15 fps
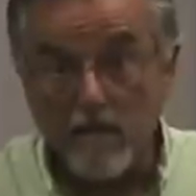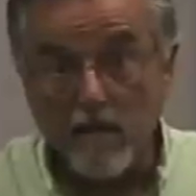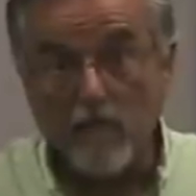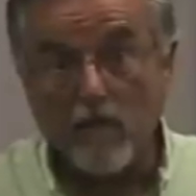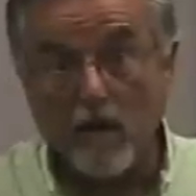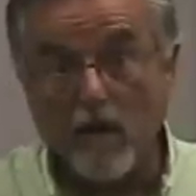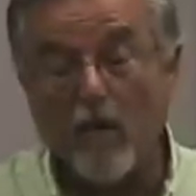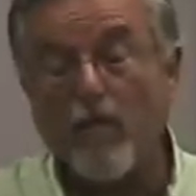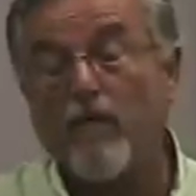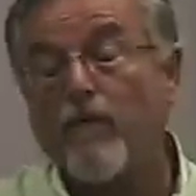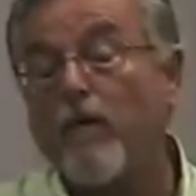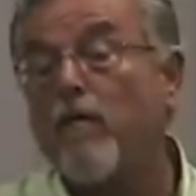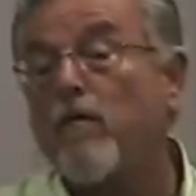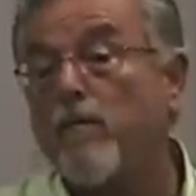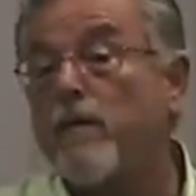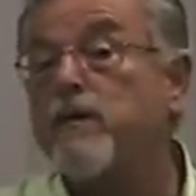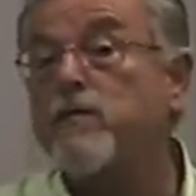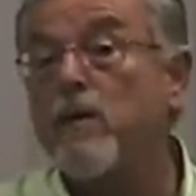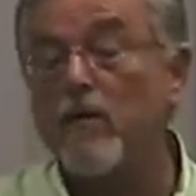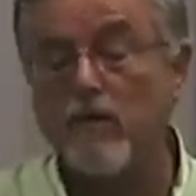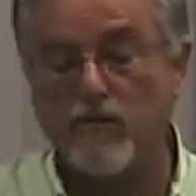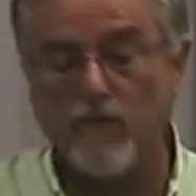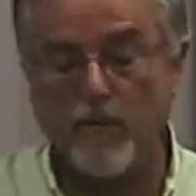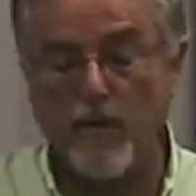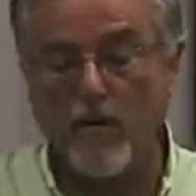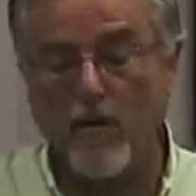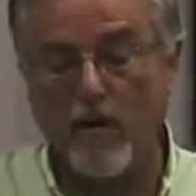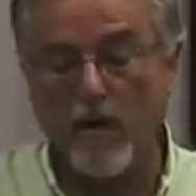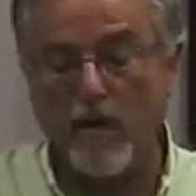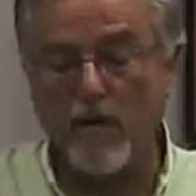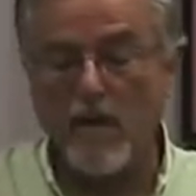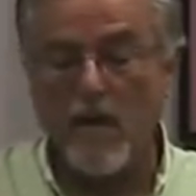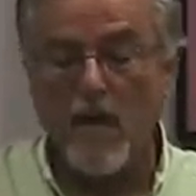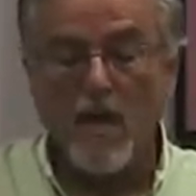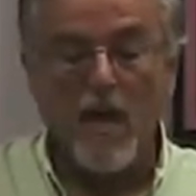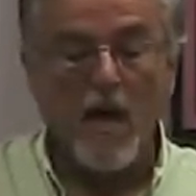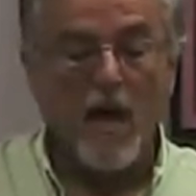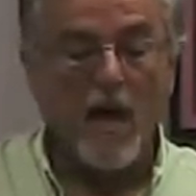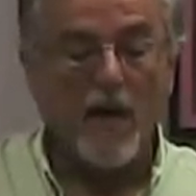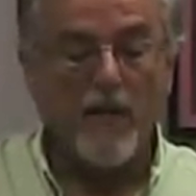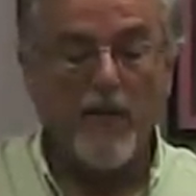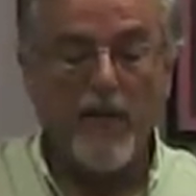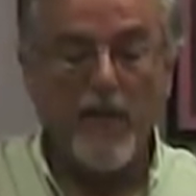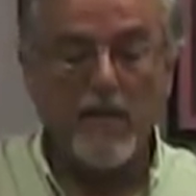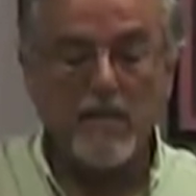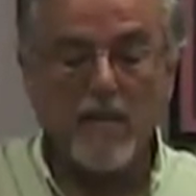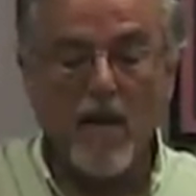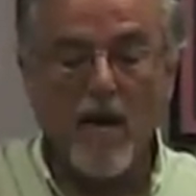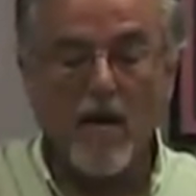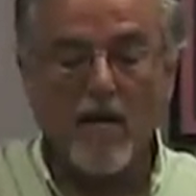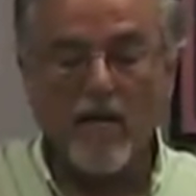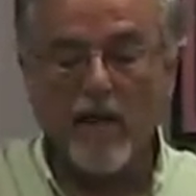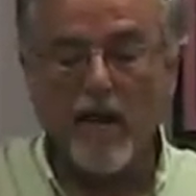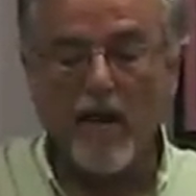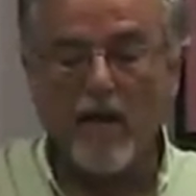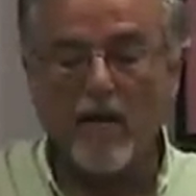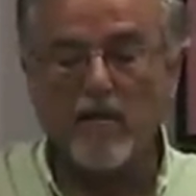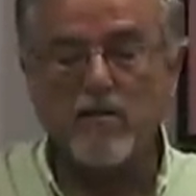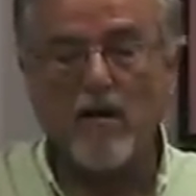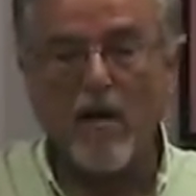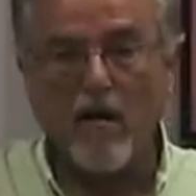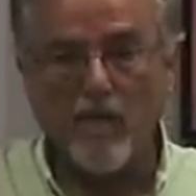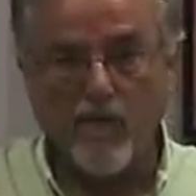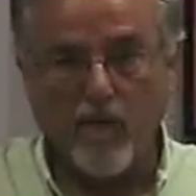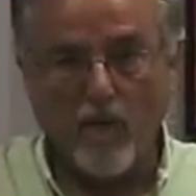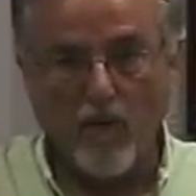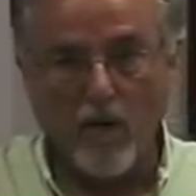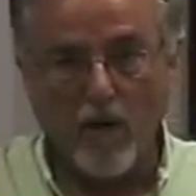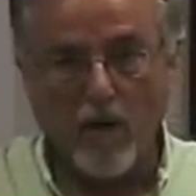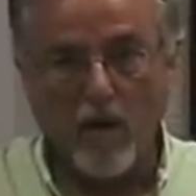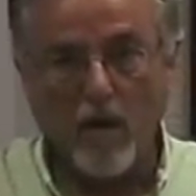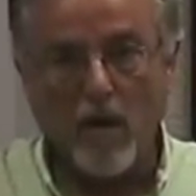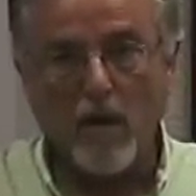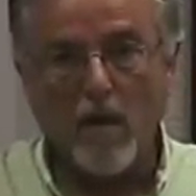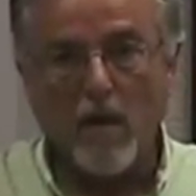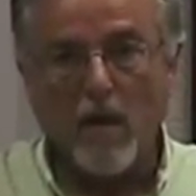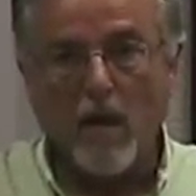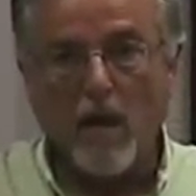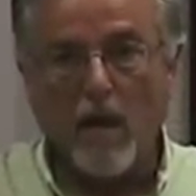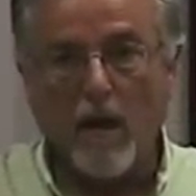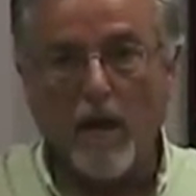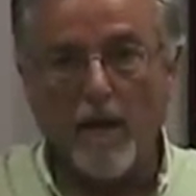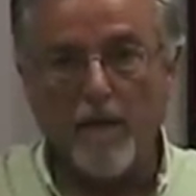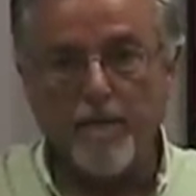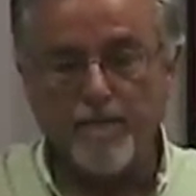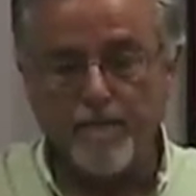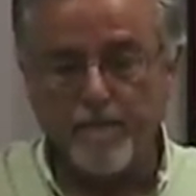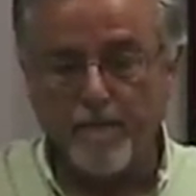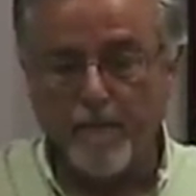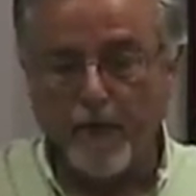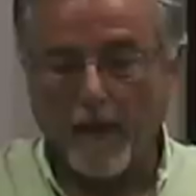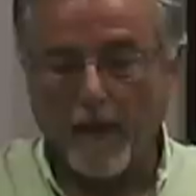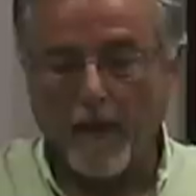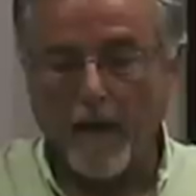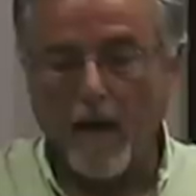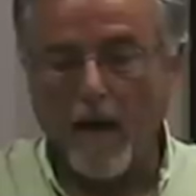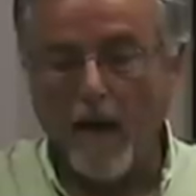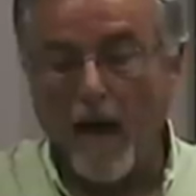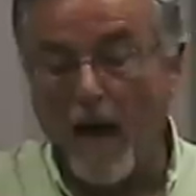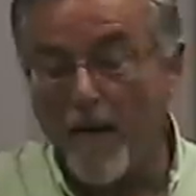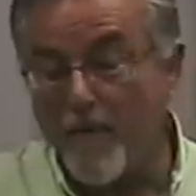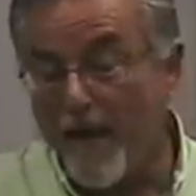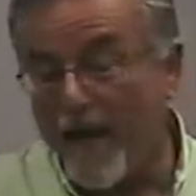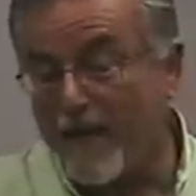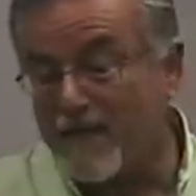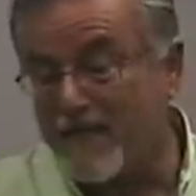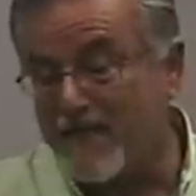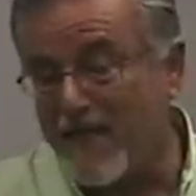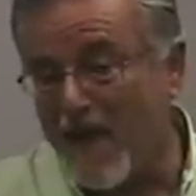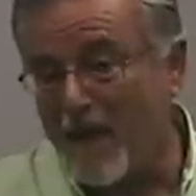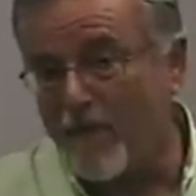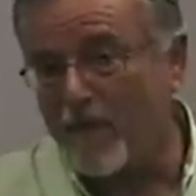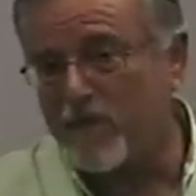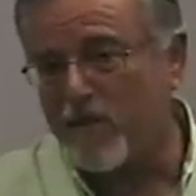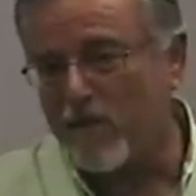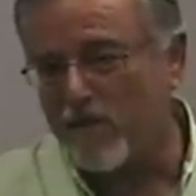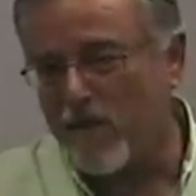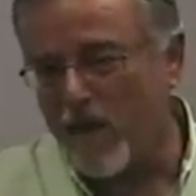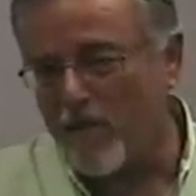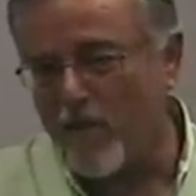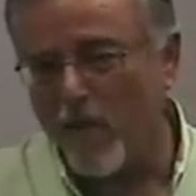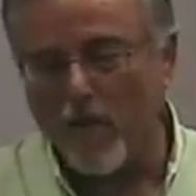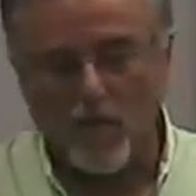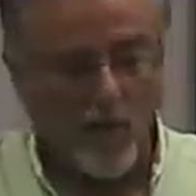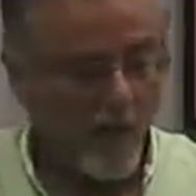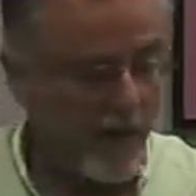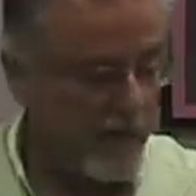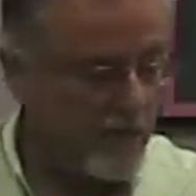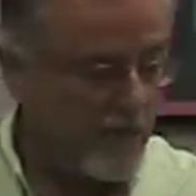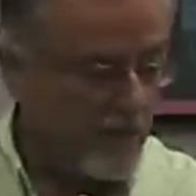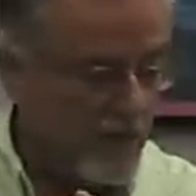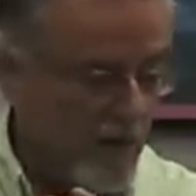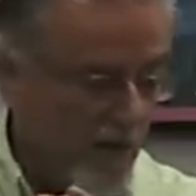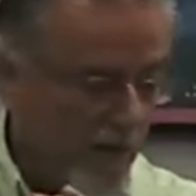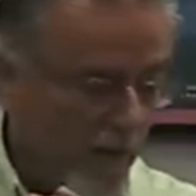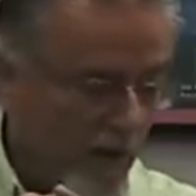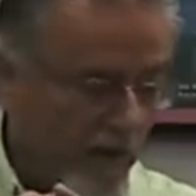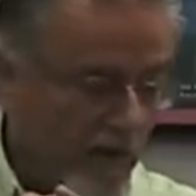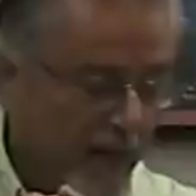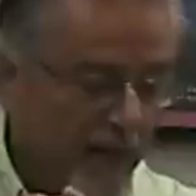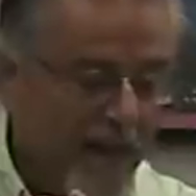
and we're going to refer to them as ears from here on in. Uh, these longer ears are for um, uh, iPads and tablets that are 10.1 inch and so forth.